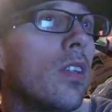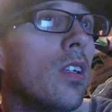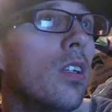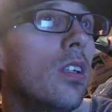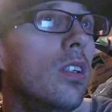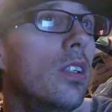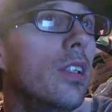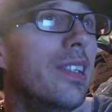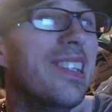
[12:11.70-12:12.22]

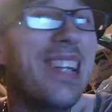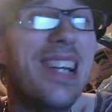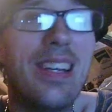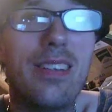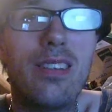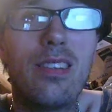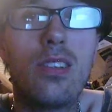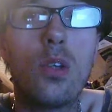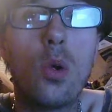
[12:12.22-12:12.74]
And uh, you got
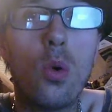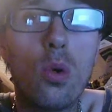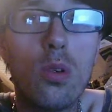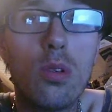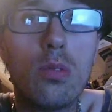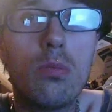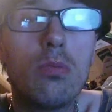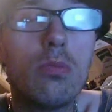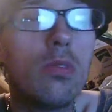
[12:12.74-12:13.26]

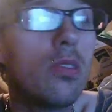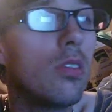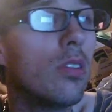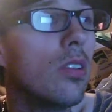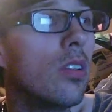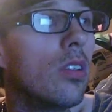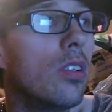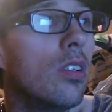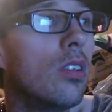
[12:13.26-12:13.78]
storms and
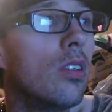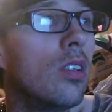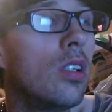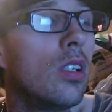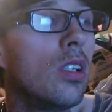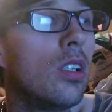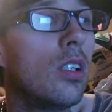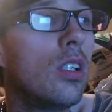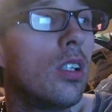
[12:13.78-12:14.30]
know.
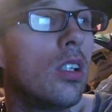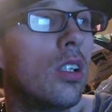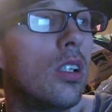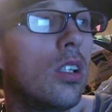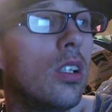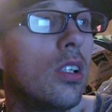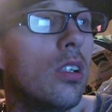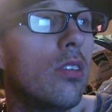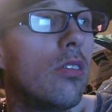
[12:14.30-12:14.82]

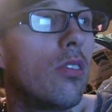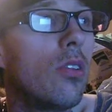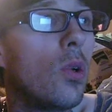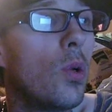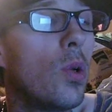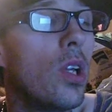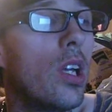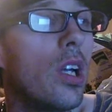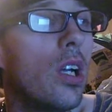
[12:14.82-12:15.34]
so
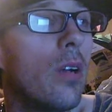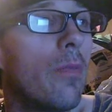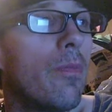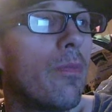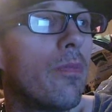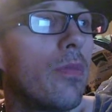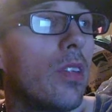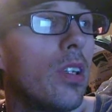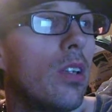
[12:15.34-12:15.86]
yeah,
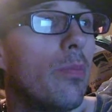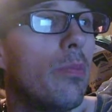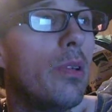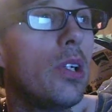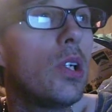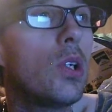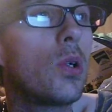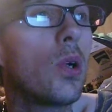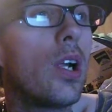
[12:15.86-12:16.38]
been
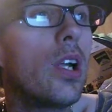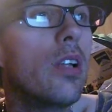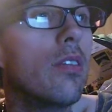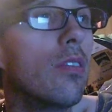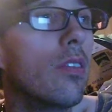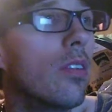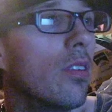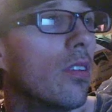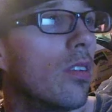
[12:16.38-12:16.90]

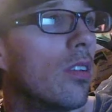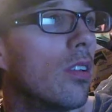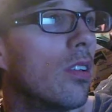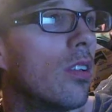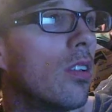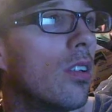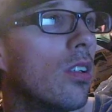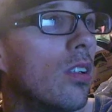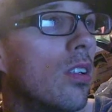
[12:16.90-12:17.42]
crazy.
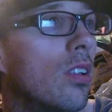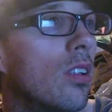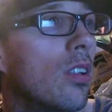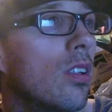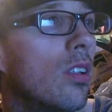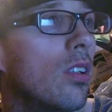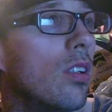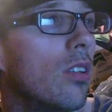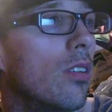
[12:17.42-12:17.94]

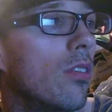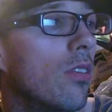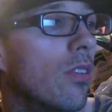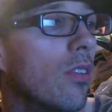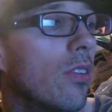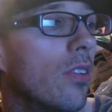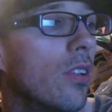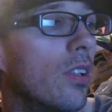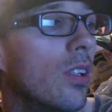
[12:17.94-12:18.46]
But,
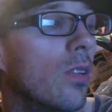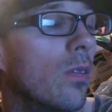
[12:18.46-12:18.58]
yeah.